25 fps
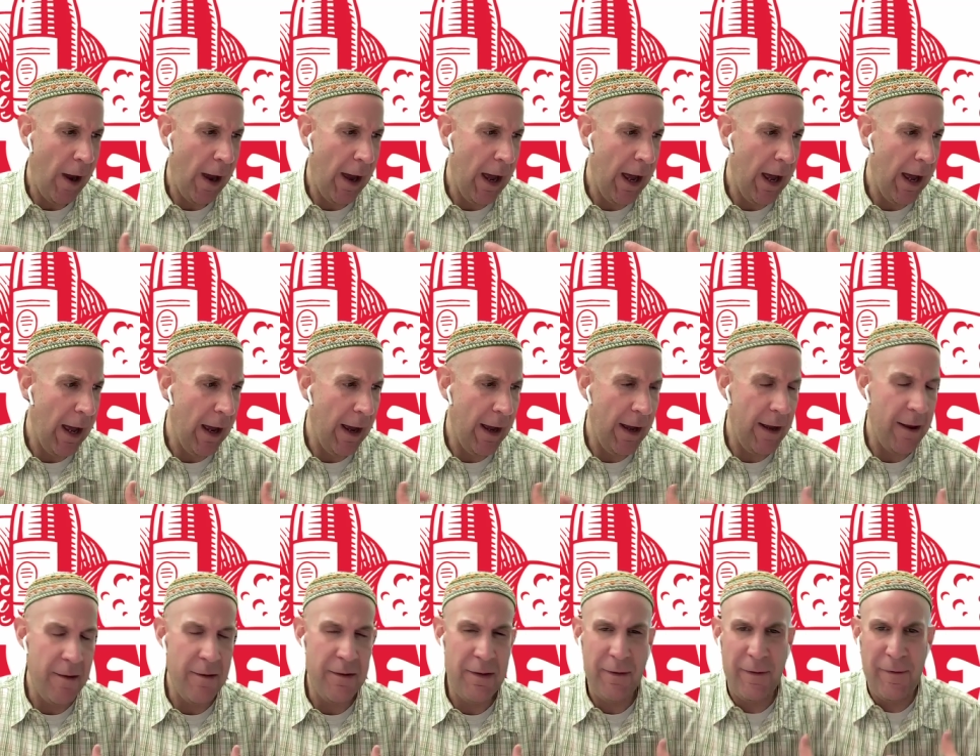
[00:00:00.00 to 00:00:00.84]

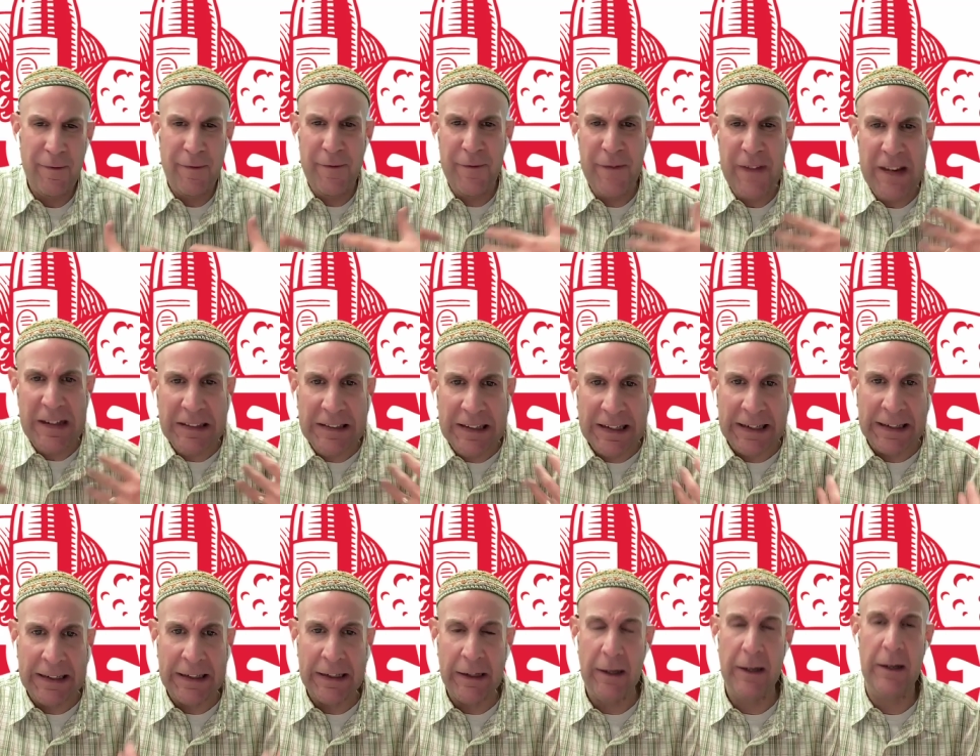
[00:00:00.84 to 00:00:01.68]
the
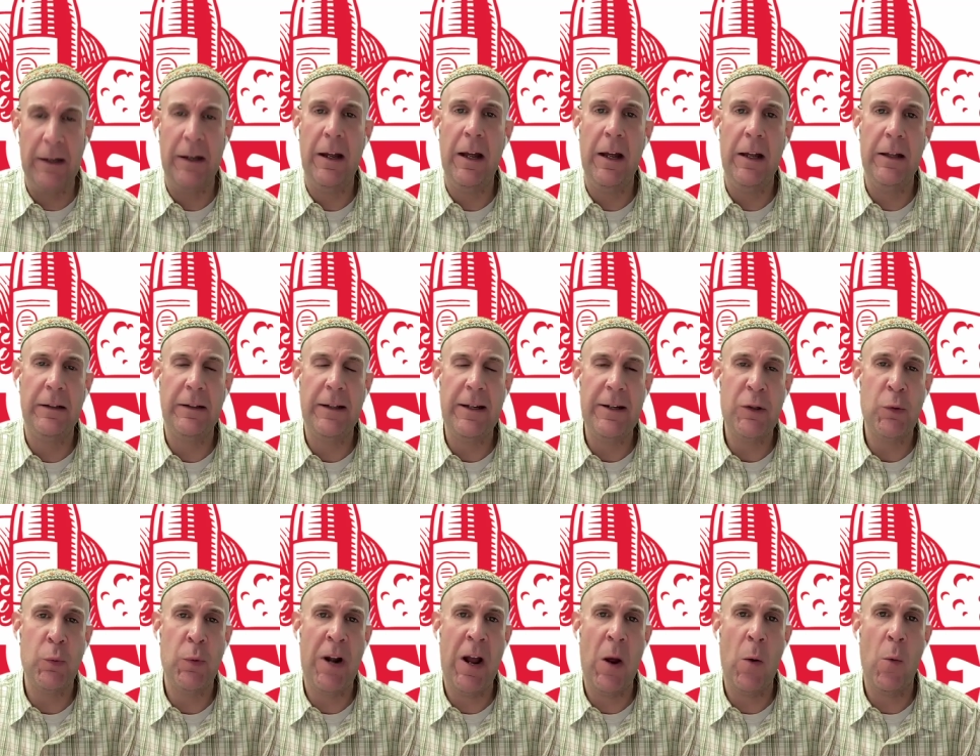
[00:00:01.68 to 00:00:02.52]
feeling, at
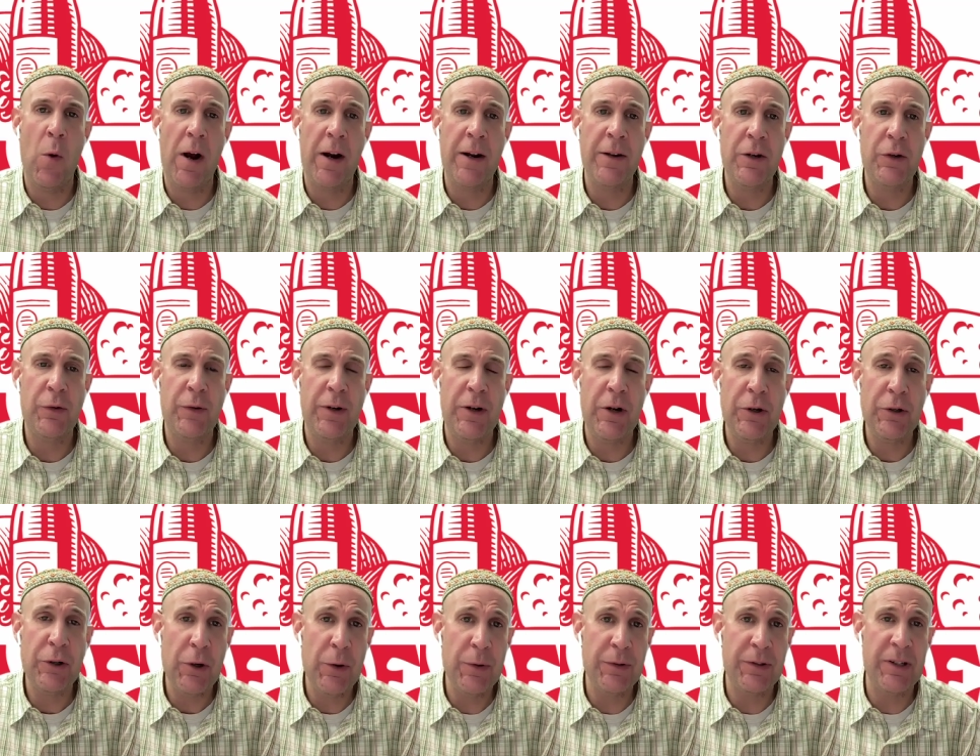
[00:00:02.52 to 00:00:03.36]
least when I walk into
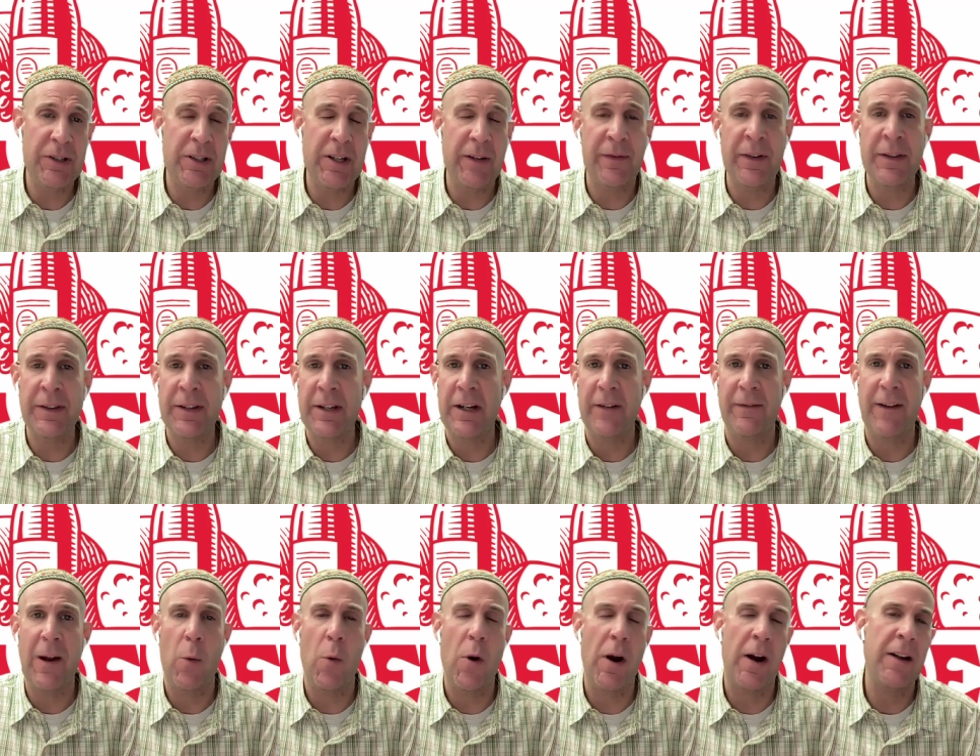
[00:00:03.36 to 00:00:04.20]
Trader Joe's, is different than
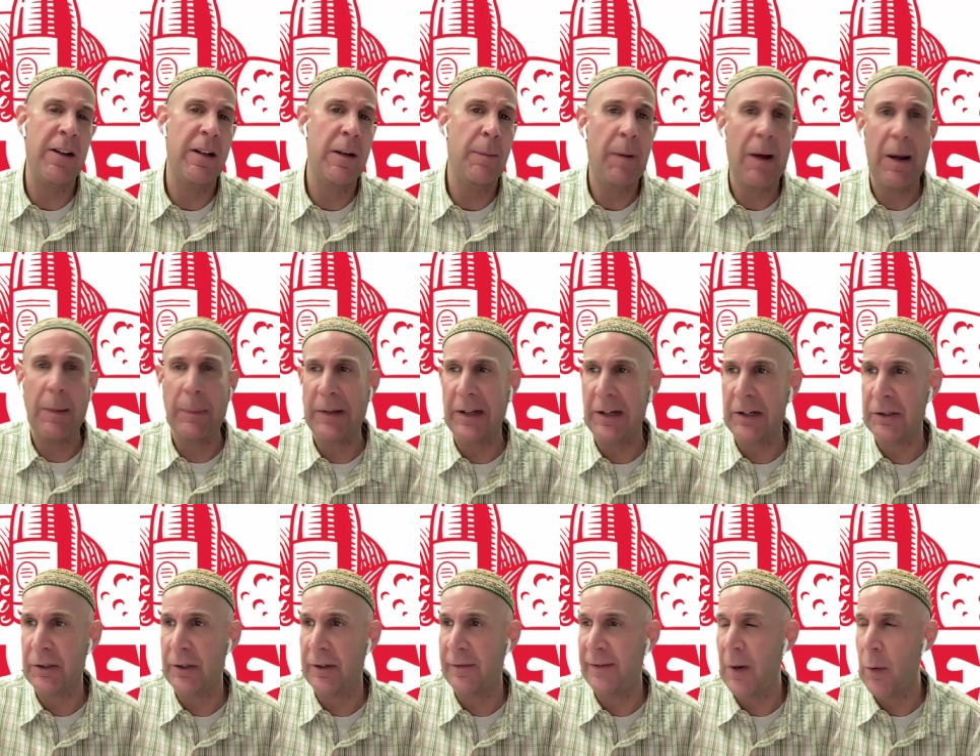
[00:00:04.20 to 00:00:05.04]
if I walk into
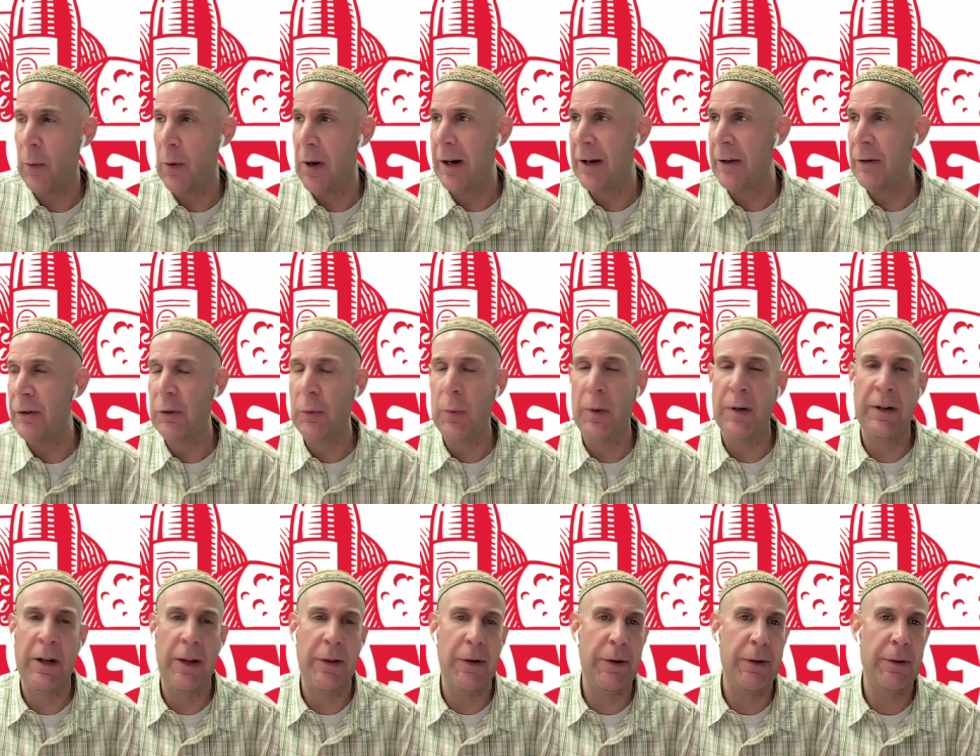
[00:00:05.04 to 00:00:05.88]
Publix or if I walk into
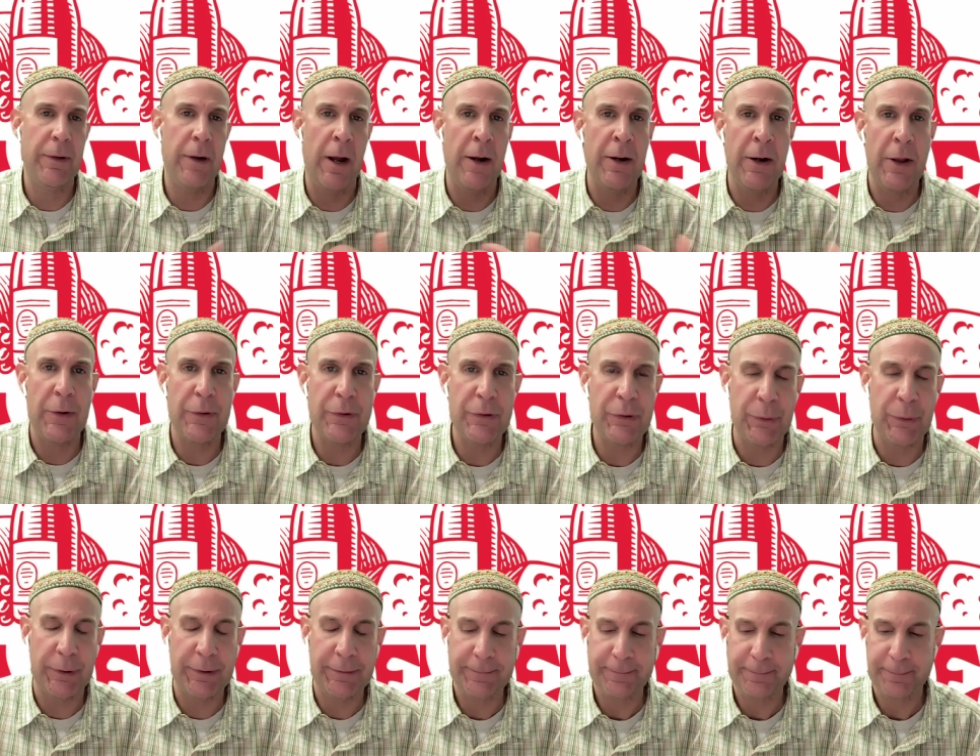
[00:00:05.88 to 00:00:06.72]
another
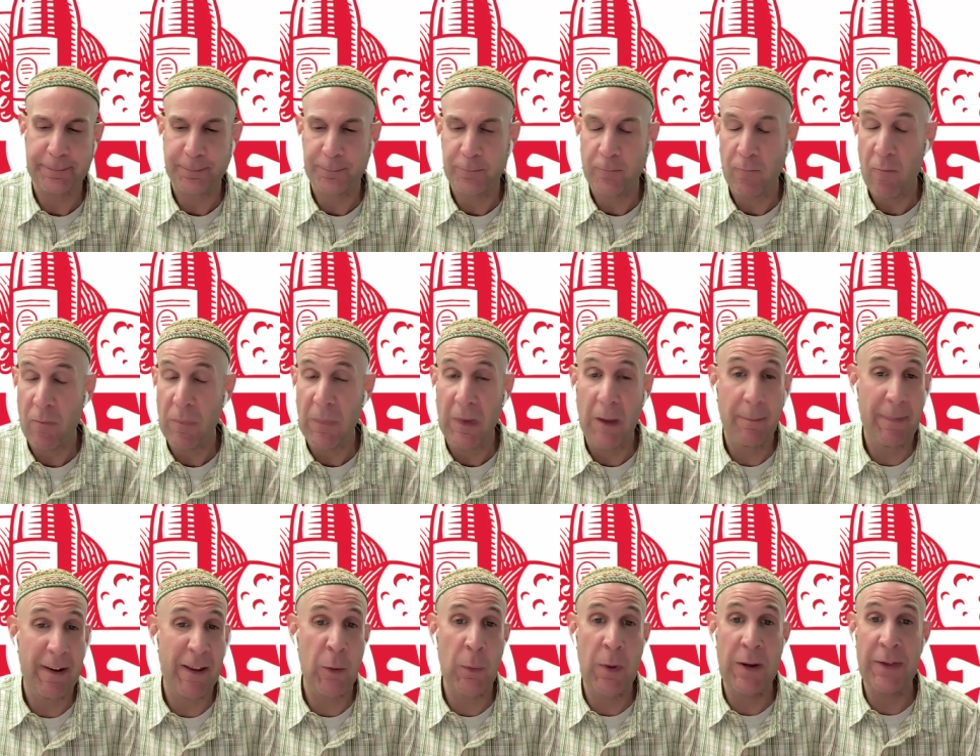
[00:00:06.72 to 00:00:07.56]
store.
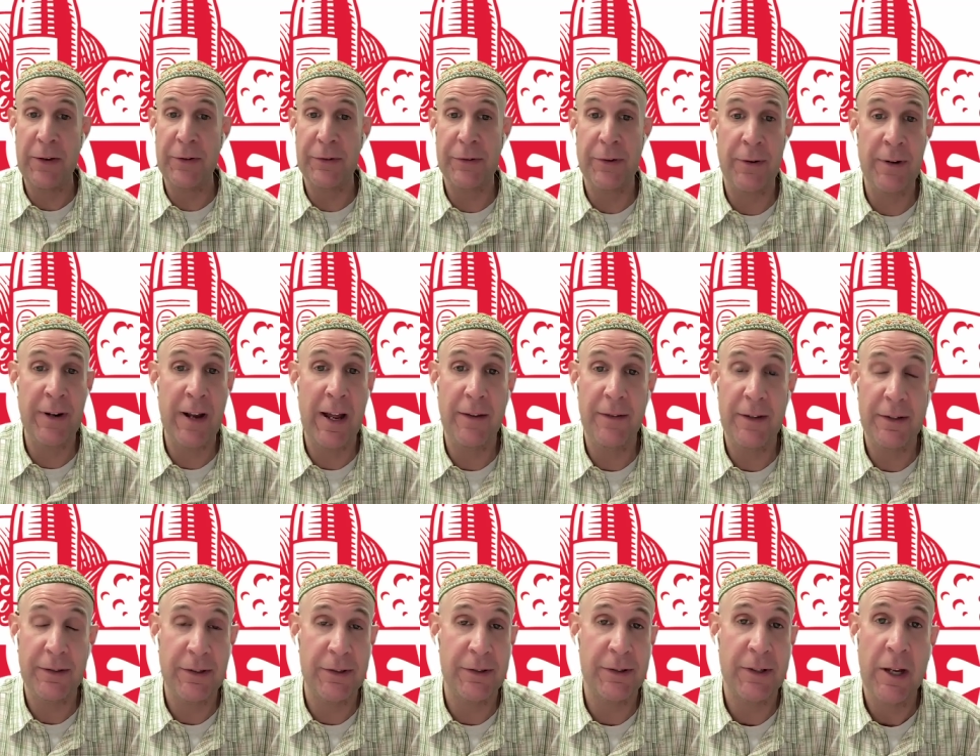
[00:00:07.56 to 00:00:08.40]
By the way, this
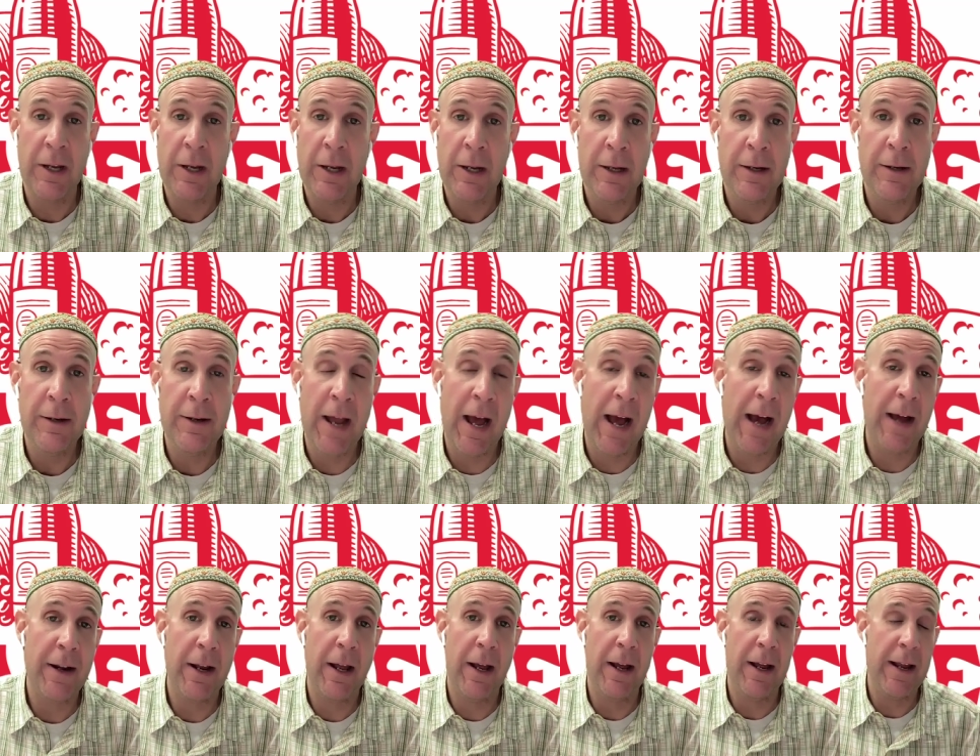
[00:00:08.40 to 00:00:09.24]
is
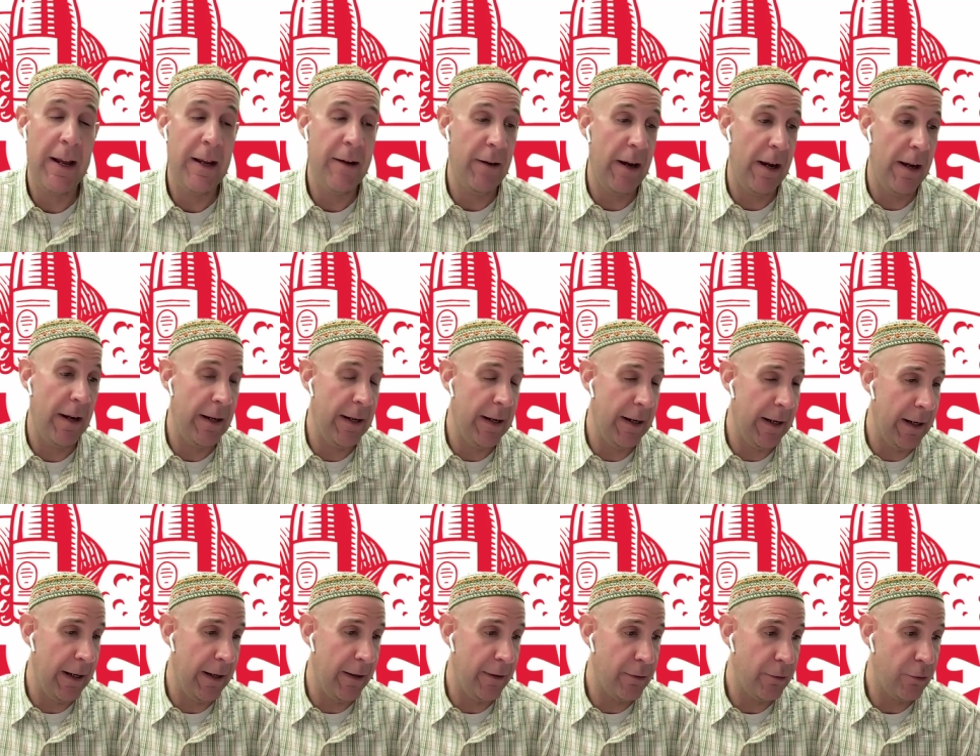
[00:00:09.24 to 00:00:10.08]
not
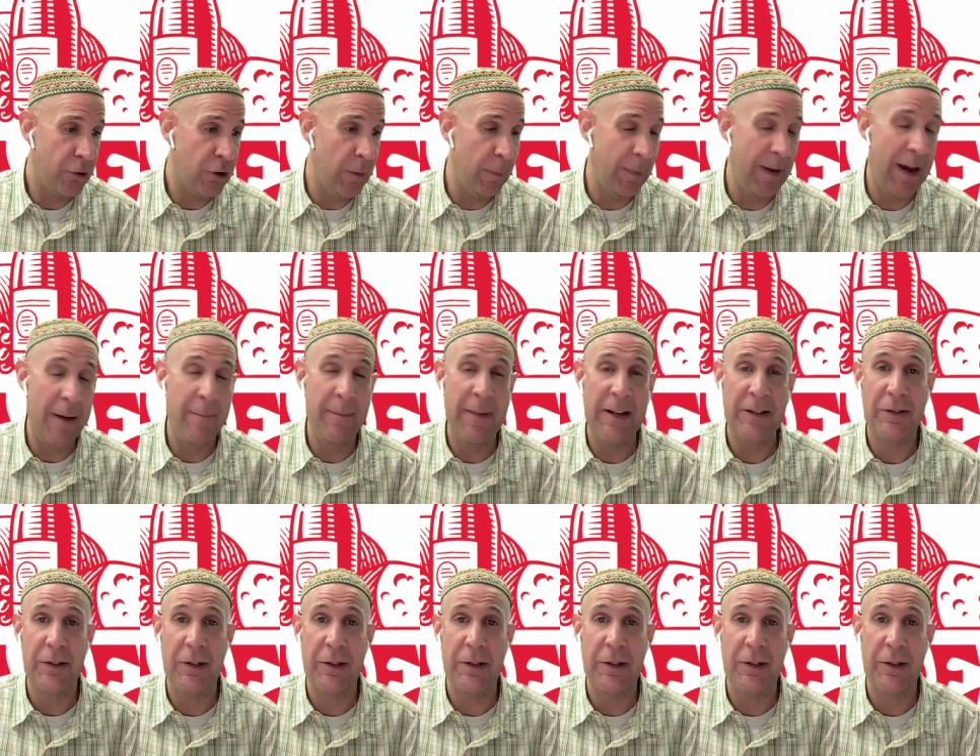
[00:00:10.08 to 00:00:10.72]
a Shabbat